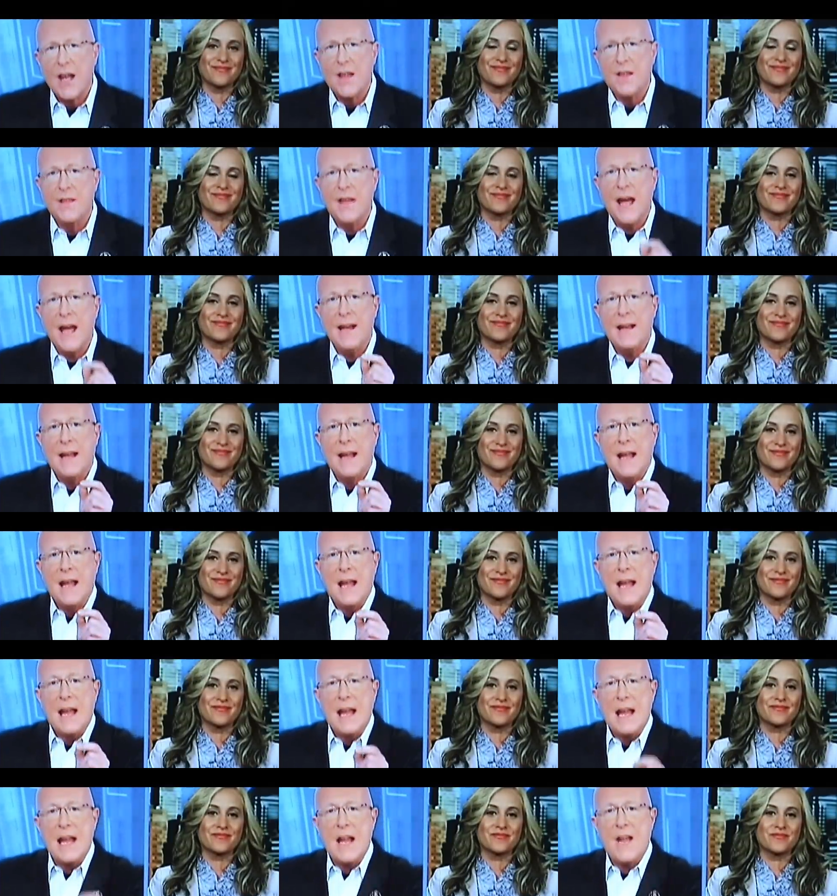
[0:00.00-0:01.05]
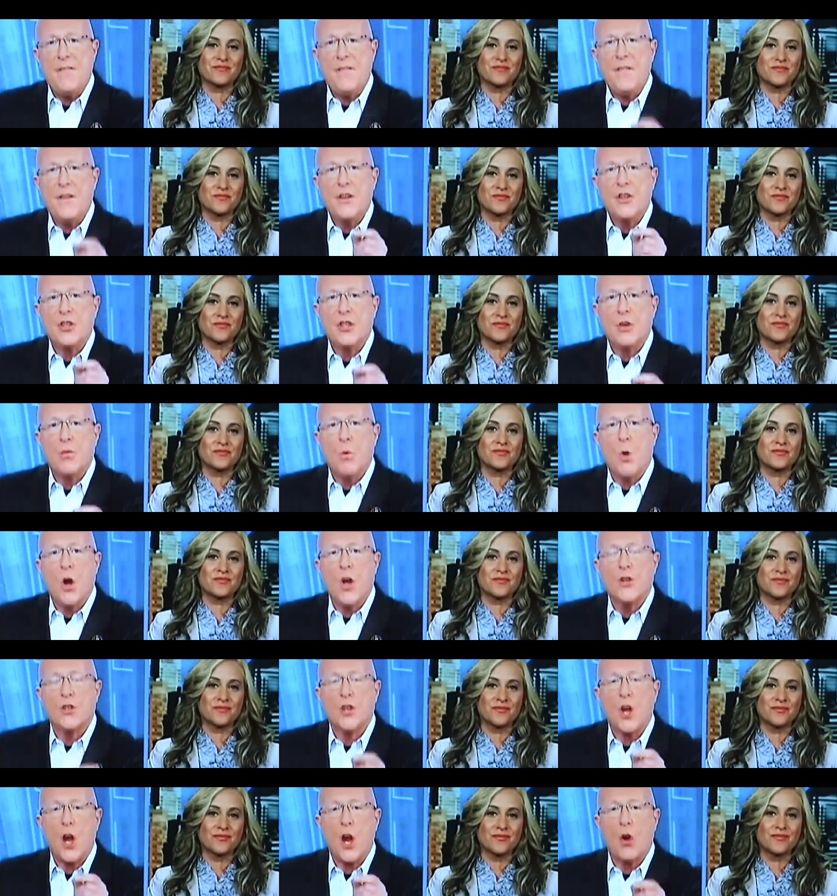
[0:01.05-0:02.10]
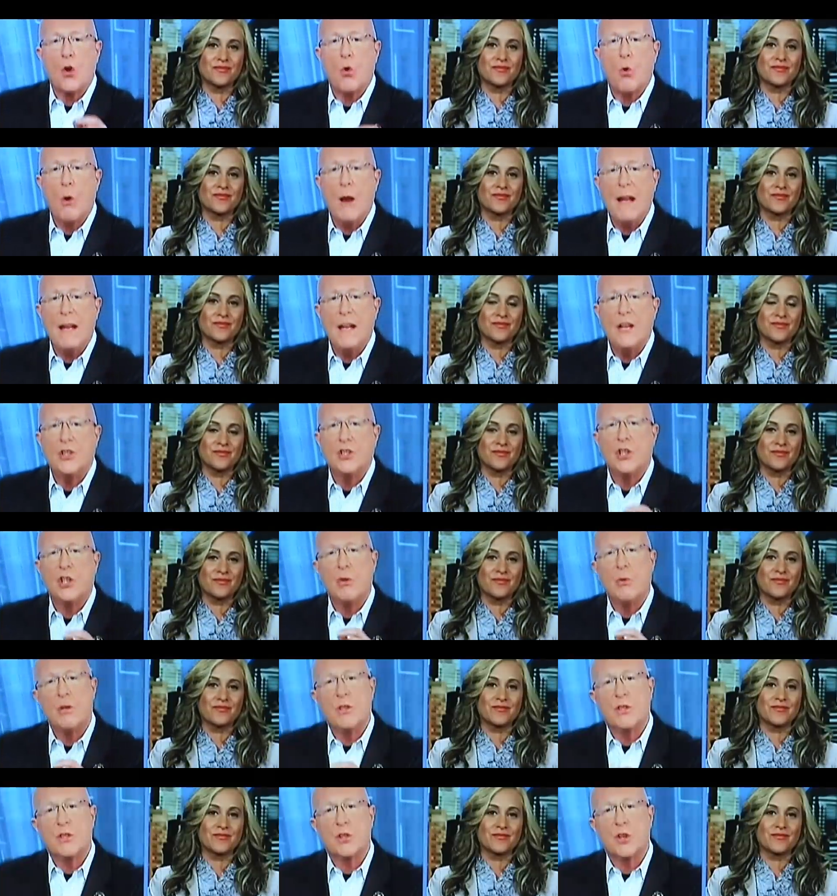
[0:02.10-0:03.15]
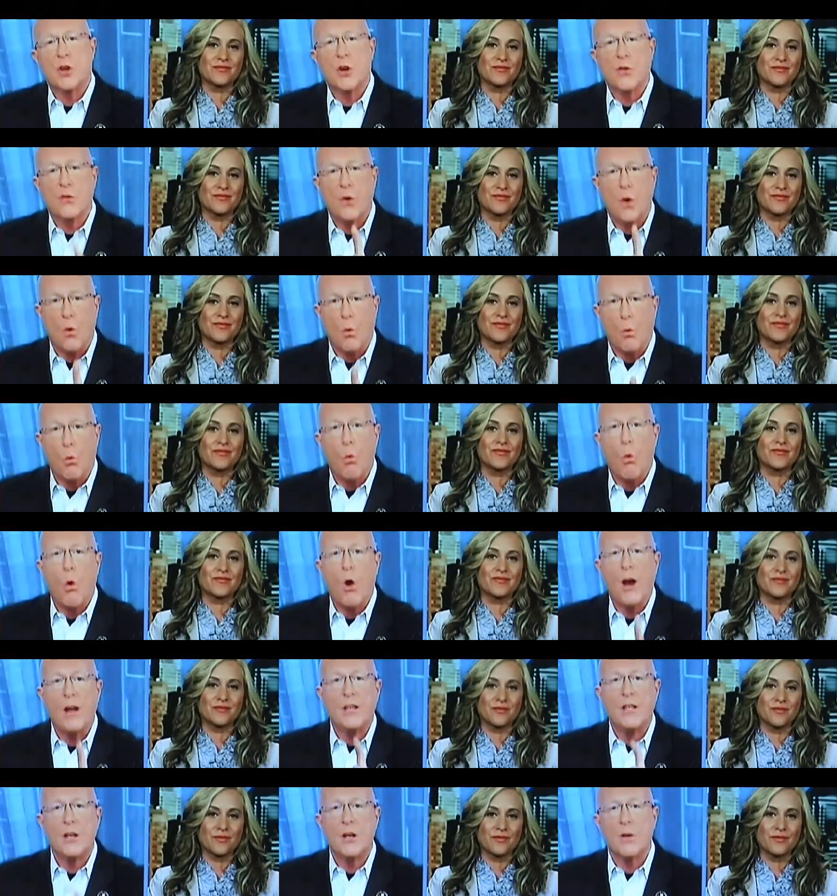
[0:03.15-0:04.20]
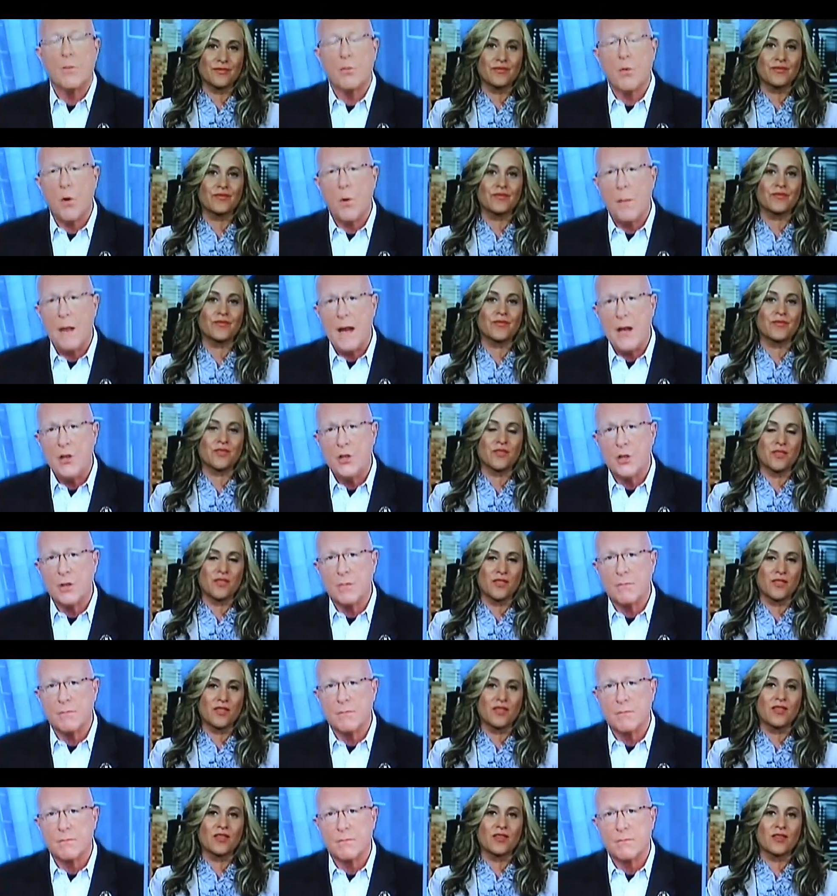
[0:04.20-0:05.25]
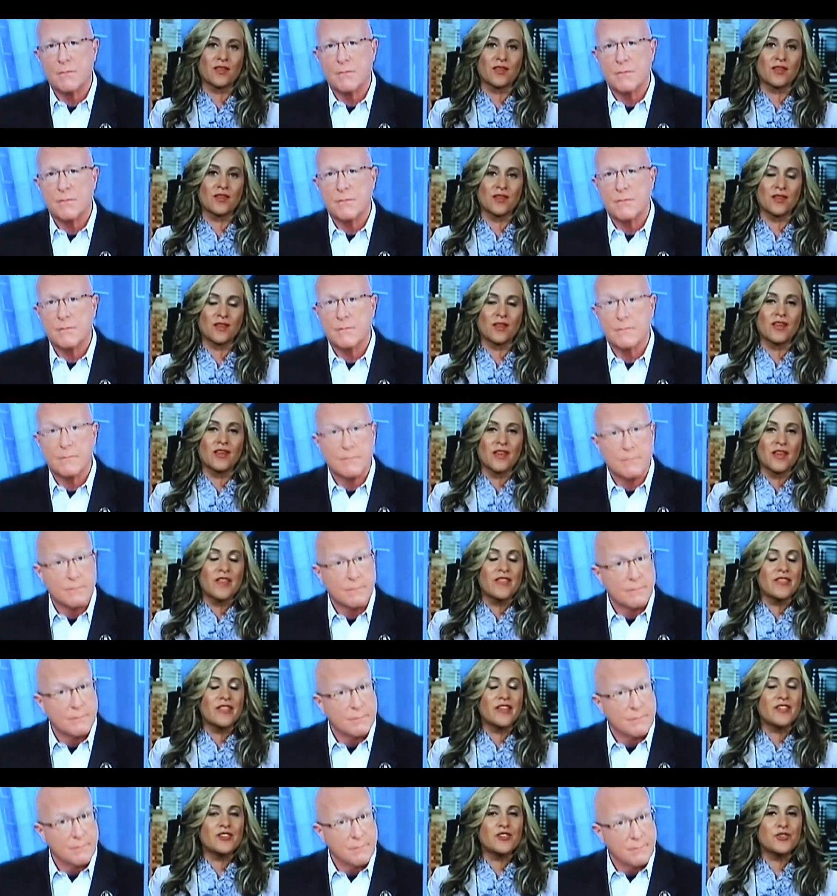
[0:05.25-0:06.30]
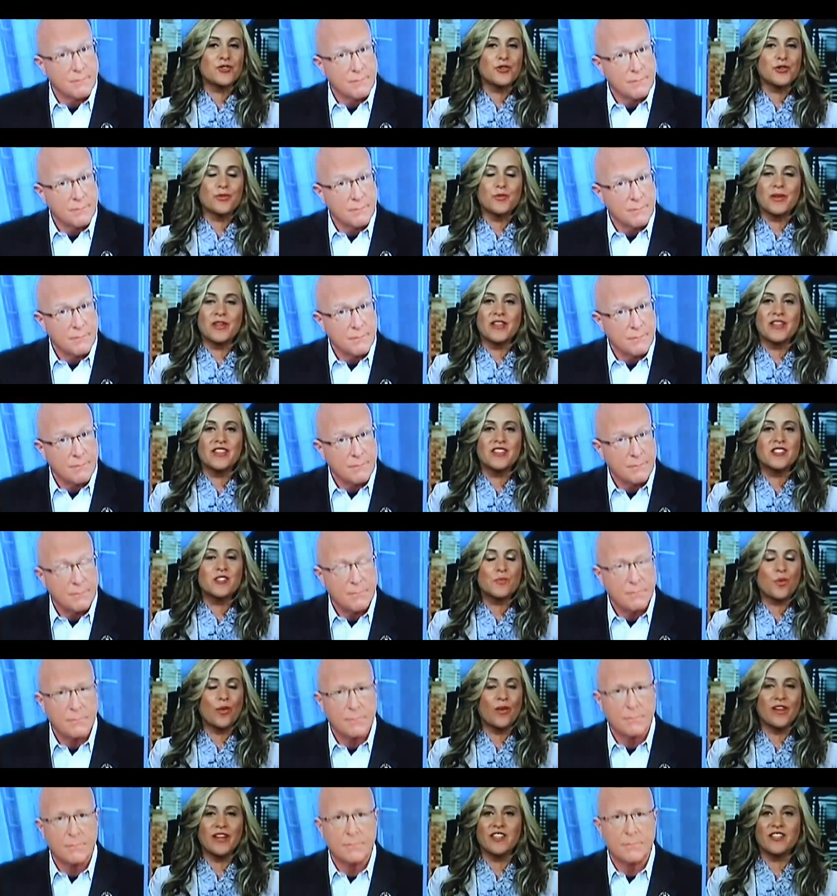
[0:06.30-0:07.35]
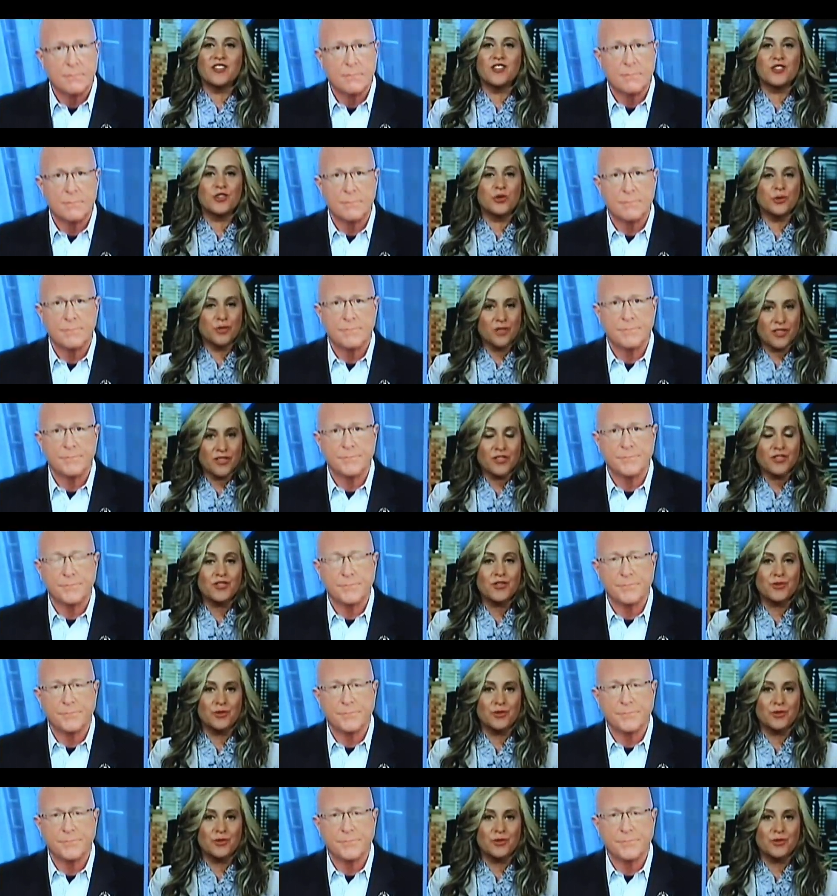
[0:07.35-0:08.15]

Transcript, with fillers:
Speaker 1: that if she was acquitted, she would serve one year probation.
Speaker 2: That's true, but at this point, it's too little too